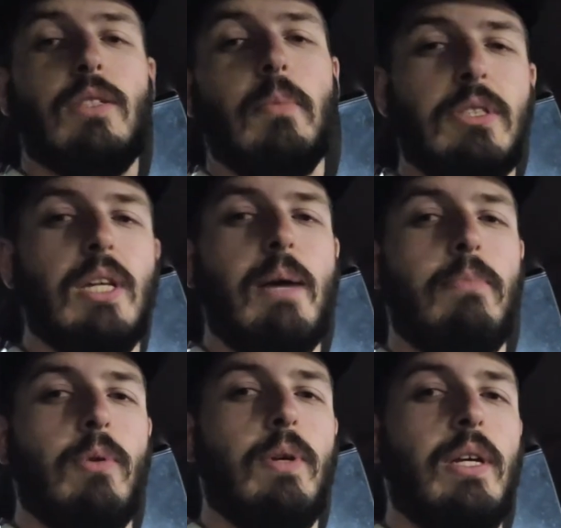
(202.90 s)
SummerSlam
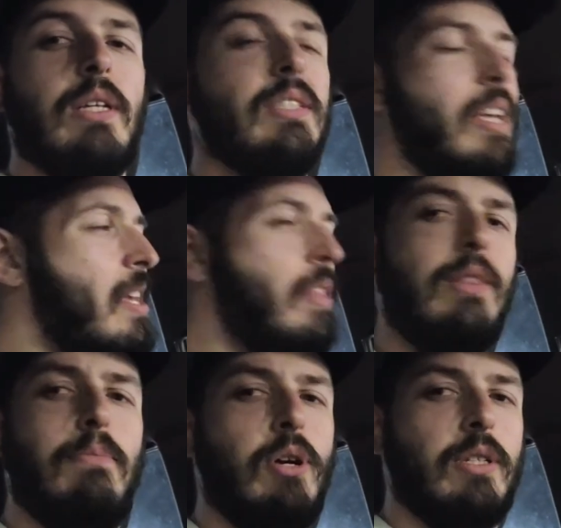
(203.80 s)
Baree is
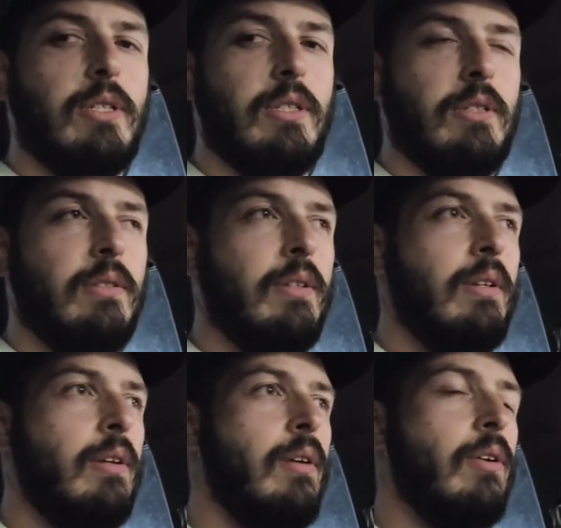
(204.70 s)
in the books.
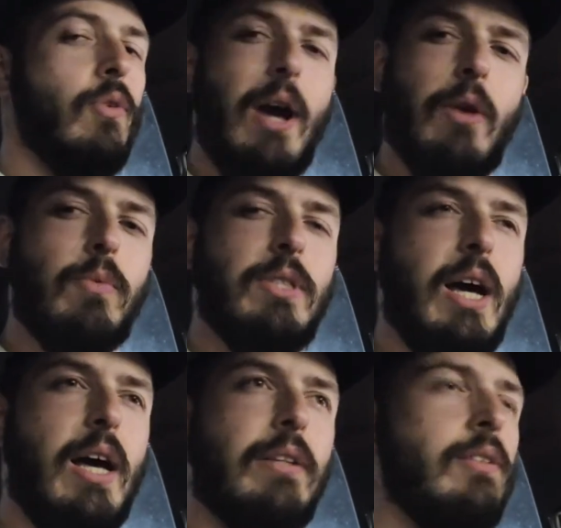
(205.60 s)
Crowd was
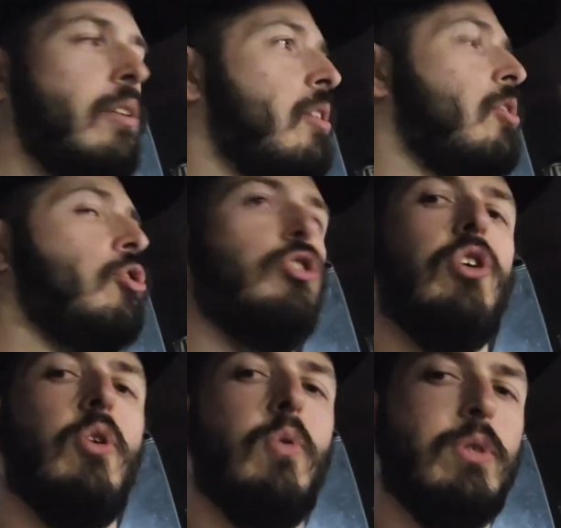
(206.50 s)
hot,
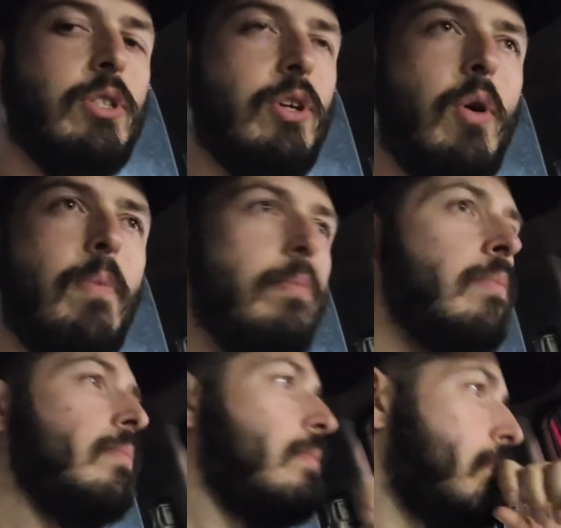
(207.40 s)
show was dope,
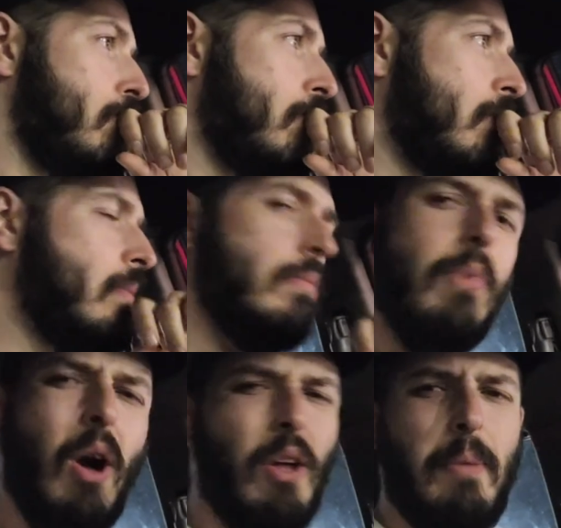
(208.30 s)

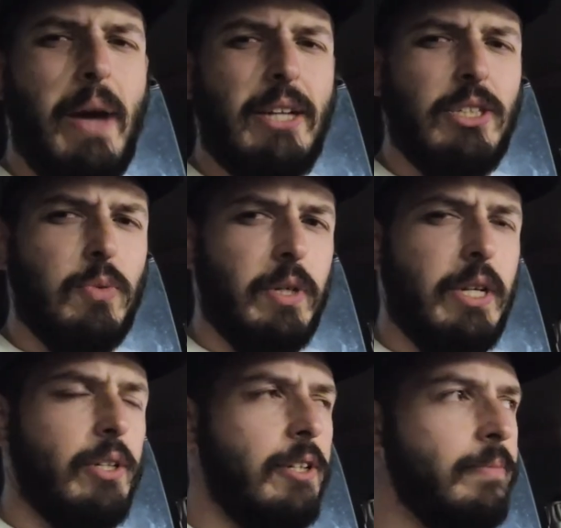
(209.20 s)
all the matches were
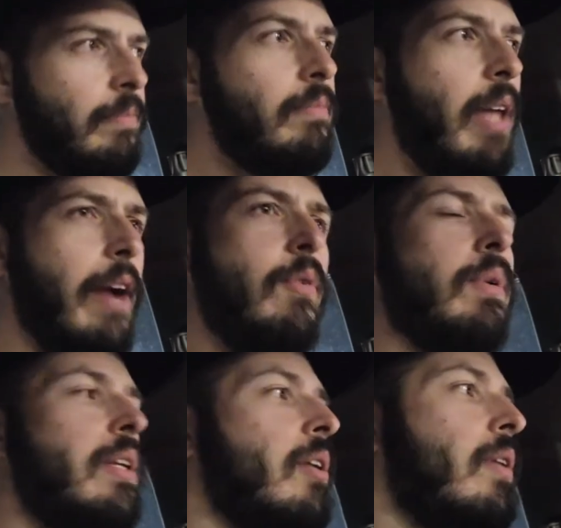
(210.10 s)
killer.
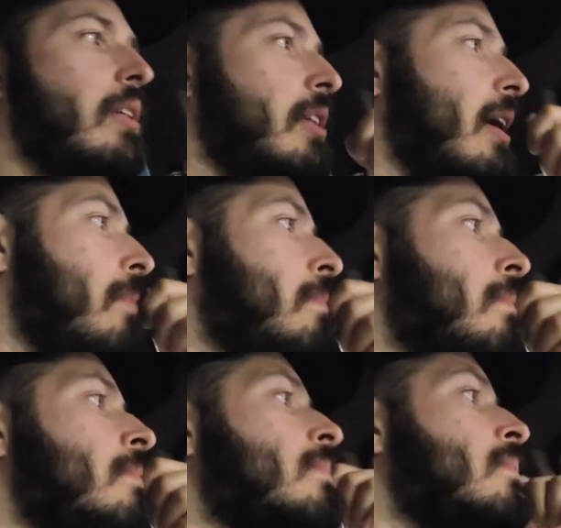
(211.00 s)
Everyone did a great job.
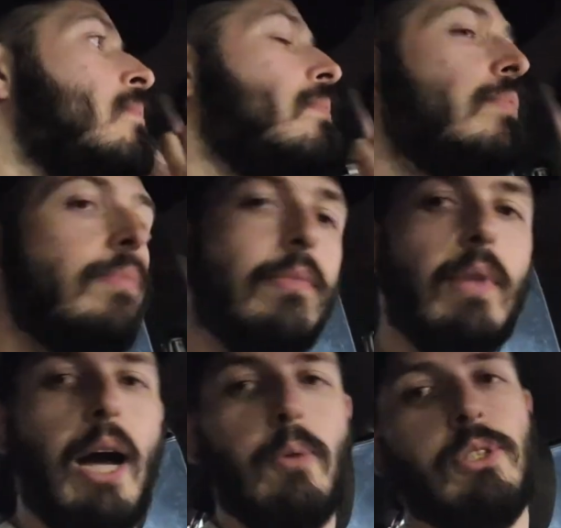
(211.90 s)

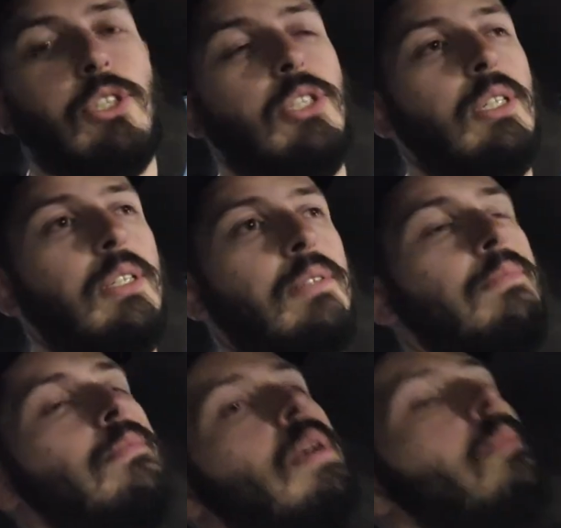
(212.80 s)
I was chilling
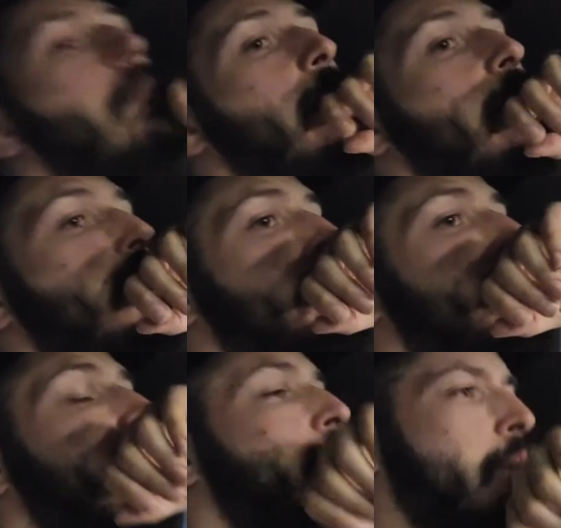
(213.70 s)
behind the